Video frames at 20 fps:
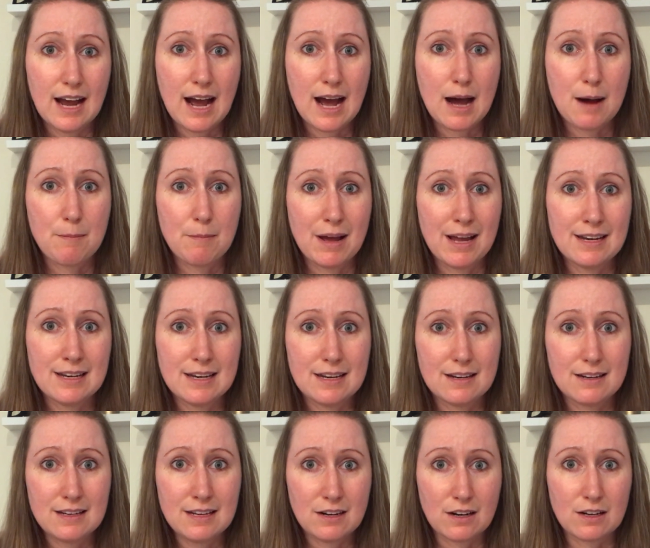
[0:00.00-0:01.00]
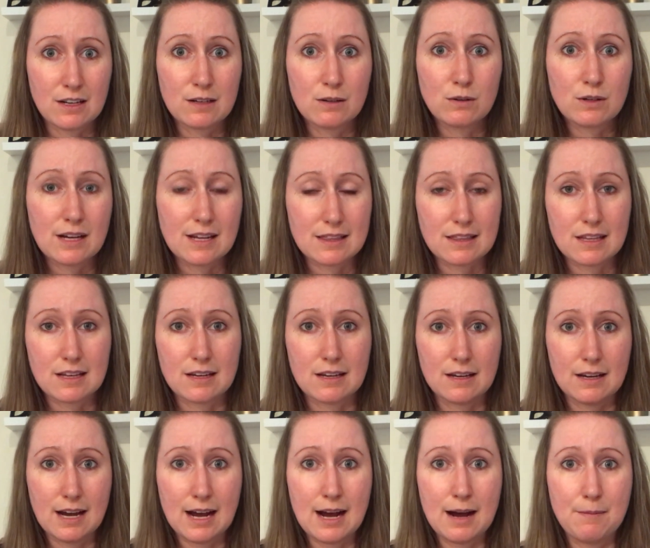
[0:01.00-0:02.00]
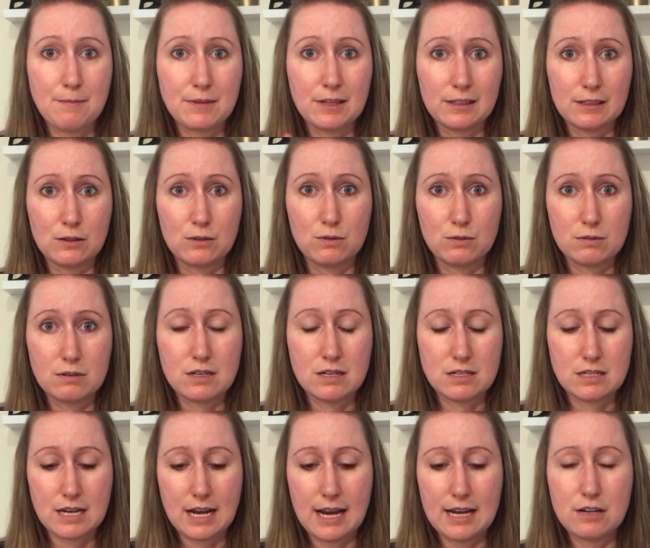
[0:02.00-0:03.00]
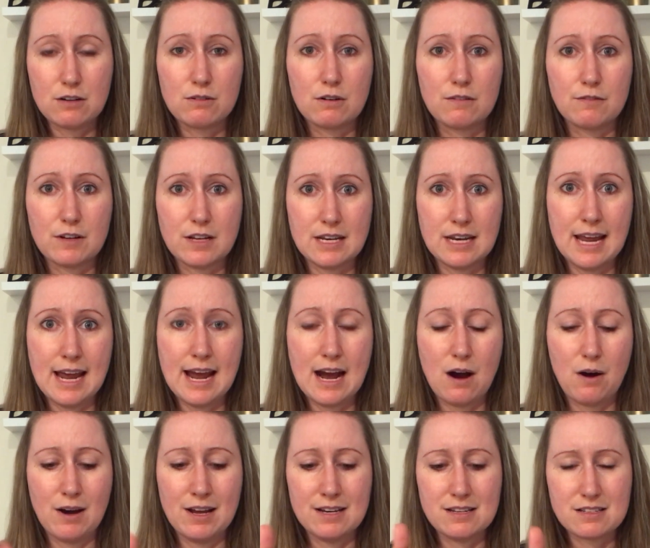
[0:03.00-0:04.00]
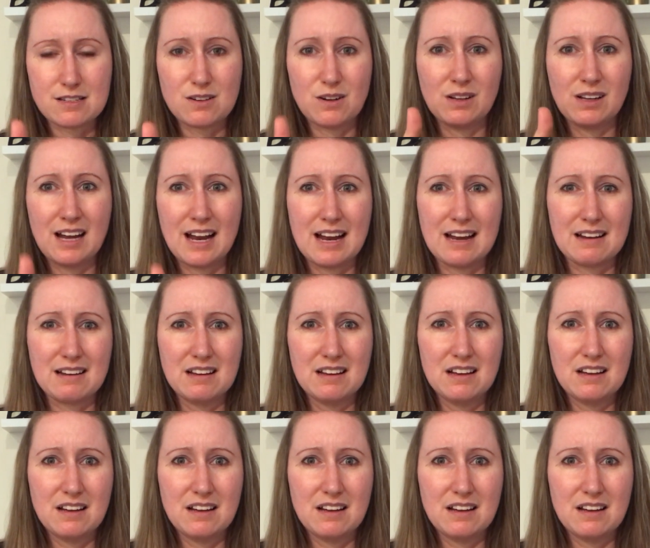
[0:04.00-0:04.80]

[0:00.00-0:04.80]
And you look at the little container of it now, and it's got like